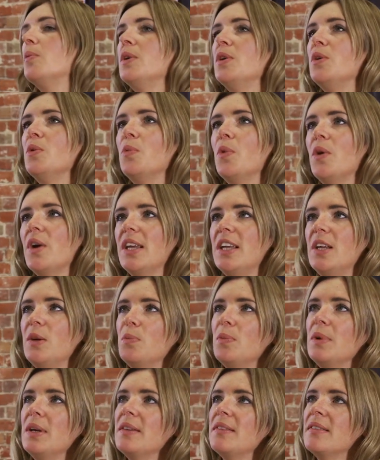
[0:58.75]
when you're
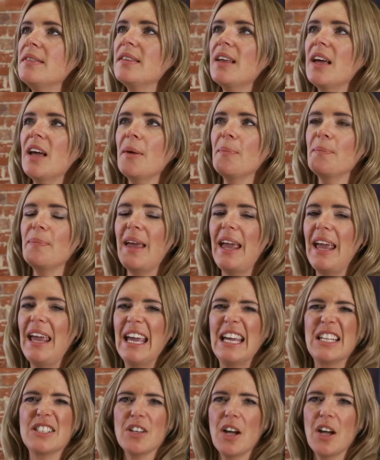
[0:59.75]
working with that hair